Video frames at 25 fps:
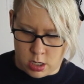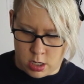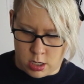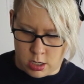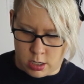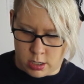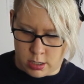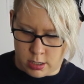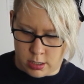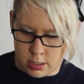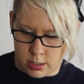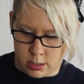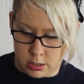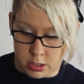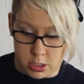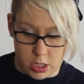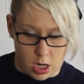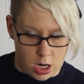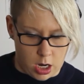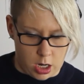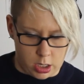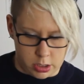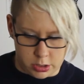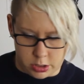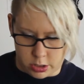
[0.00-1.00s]
uh,
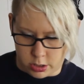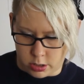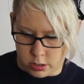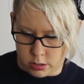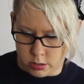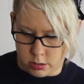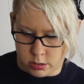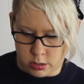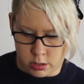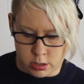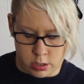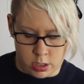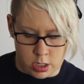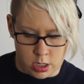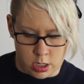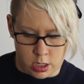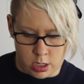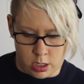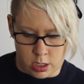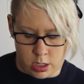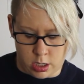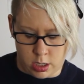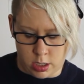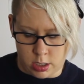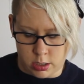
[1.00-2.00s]
doctors,
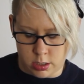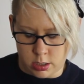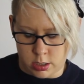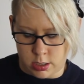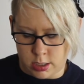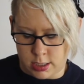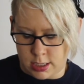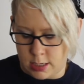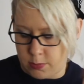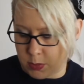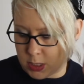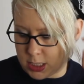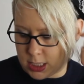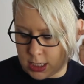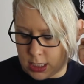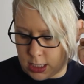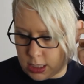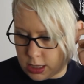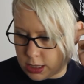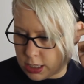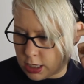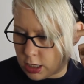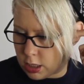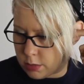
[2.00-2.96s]
uh, CBT